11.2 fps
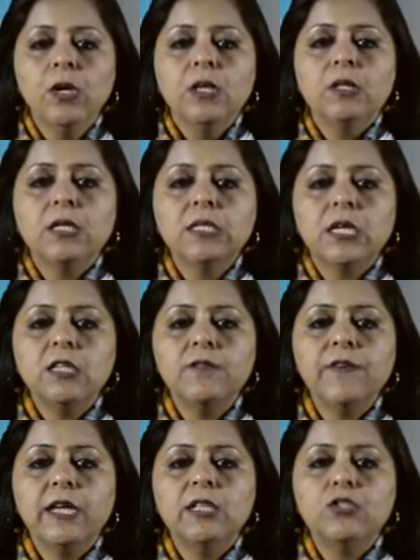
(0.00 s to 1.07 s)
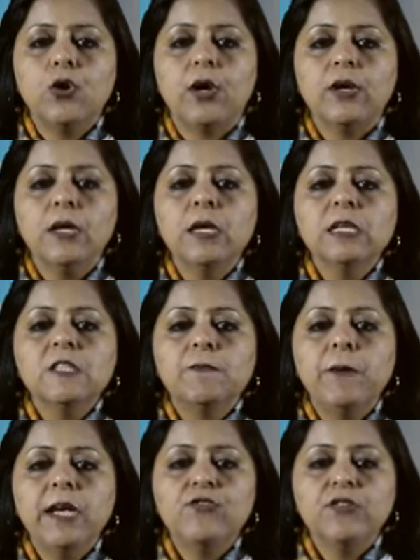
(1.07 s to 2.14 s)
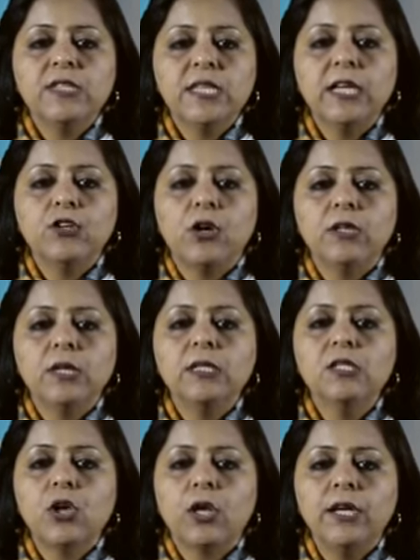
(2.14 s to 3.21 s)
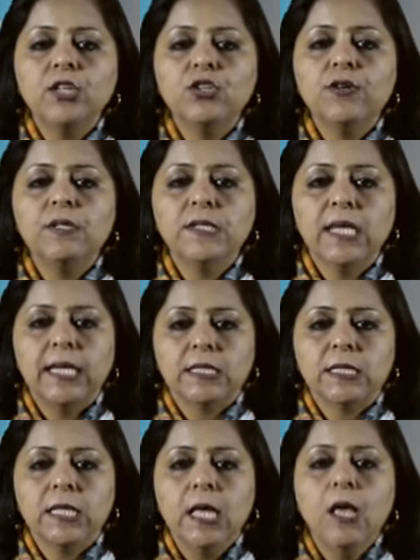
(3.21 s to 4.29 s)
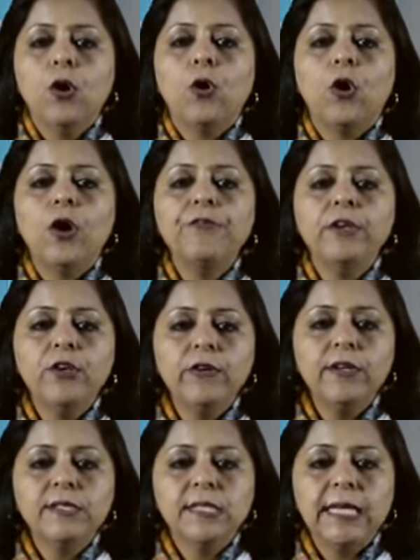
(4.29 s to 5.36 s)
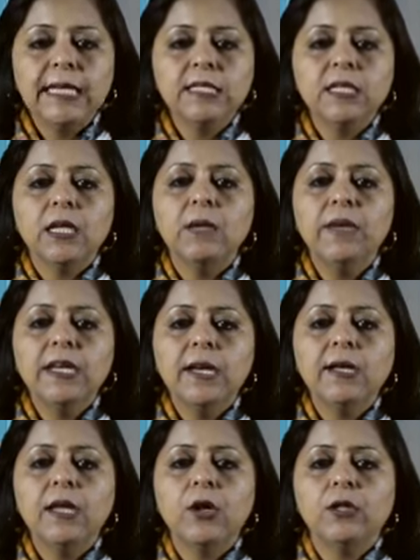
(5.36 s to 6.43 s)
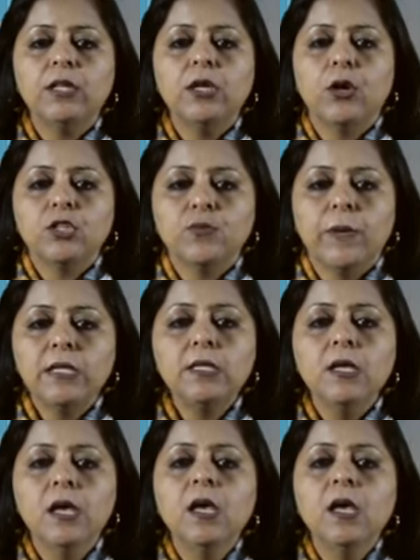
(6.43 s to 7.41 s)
the certificates or split receipt or the consolidation receipts or renewal receipts immediately on the lodgement,